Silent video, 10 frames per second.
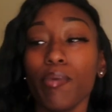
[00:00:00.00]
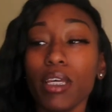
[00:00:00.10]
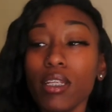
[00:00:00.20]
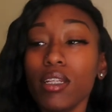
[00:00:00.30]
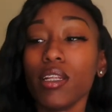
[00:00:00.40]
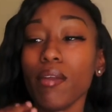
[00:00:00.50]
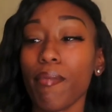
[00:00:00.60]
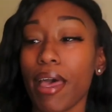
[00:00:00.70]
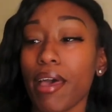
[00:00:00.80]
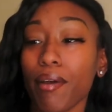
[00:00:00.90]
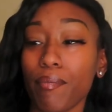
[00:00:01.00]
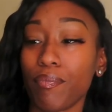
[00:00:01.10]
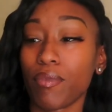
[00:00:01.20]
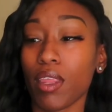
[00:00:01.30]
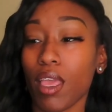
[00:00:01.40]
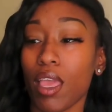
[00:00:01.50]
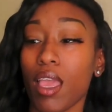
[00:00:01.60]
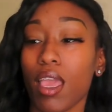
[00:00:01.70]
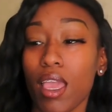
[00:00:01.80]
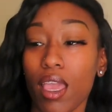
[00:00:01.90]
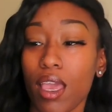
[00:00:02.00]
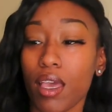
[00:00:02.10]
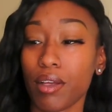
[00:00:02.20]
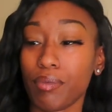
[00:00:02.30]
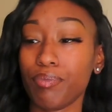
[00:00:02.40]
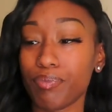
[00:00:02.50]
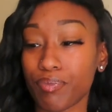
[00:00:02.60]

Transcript: pieces in the back and